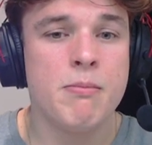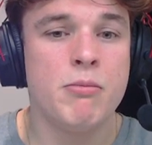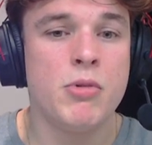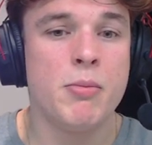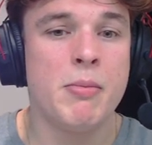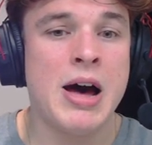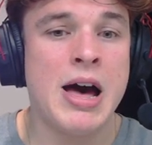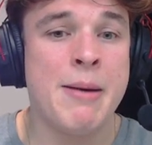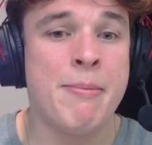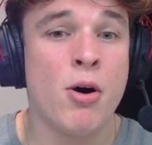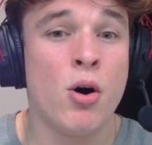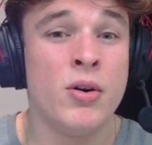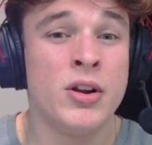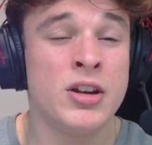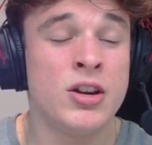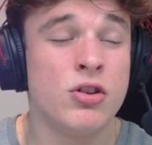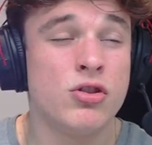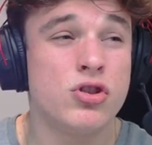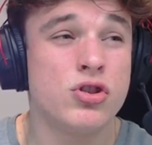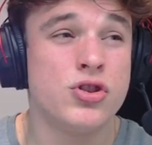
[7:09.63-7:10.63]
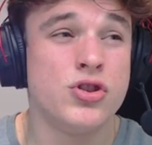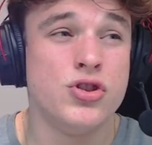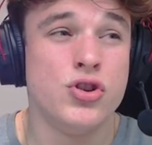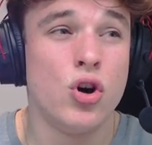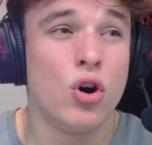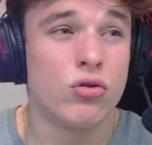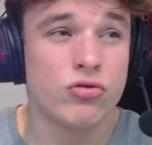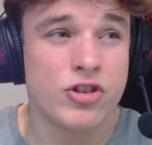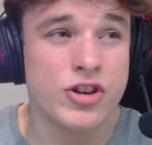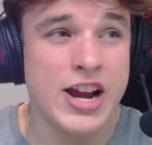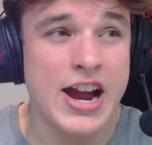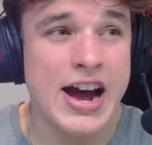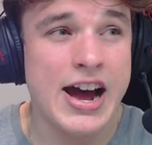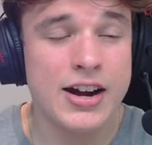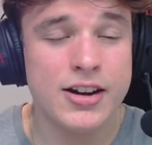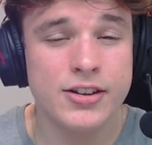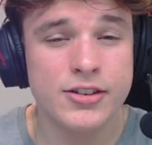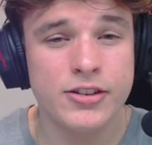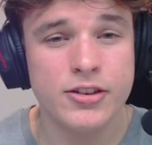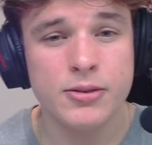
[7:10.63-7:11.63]
but my opponent could just not
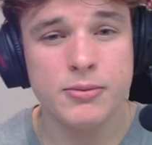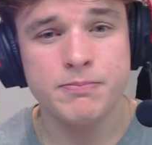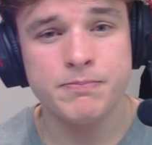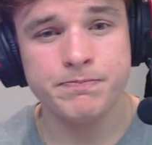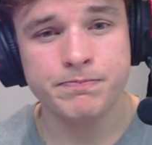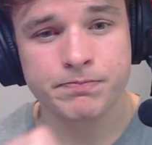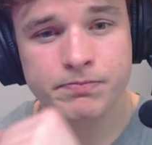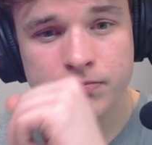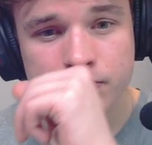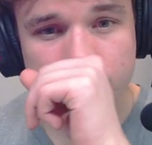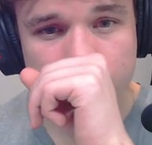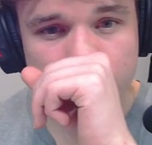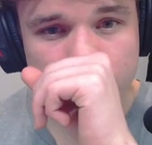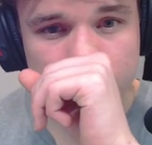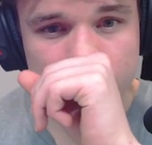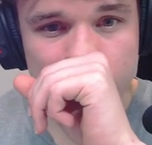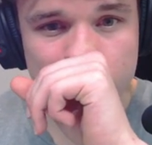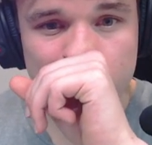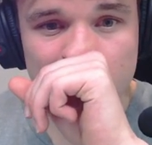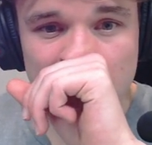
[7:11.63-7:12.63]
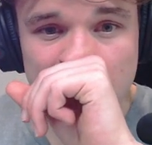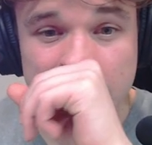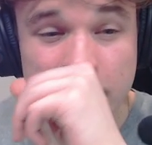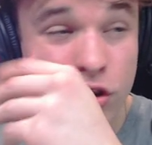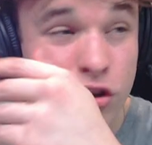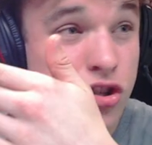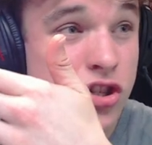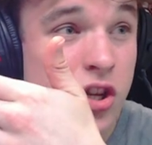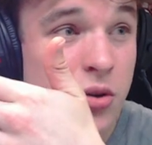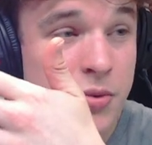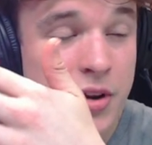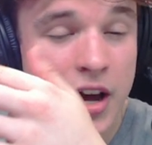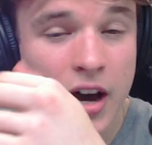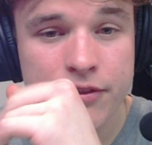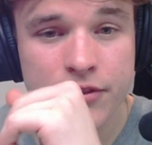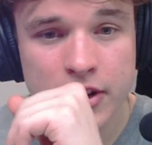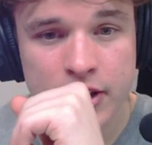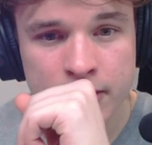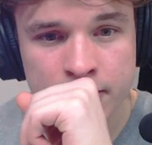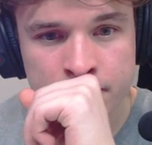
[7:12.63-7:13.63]
react. He could just do
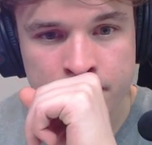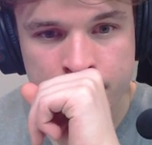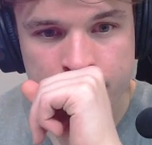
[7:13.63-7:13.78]
nothing.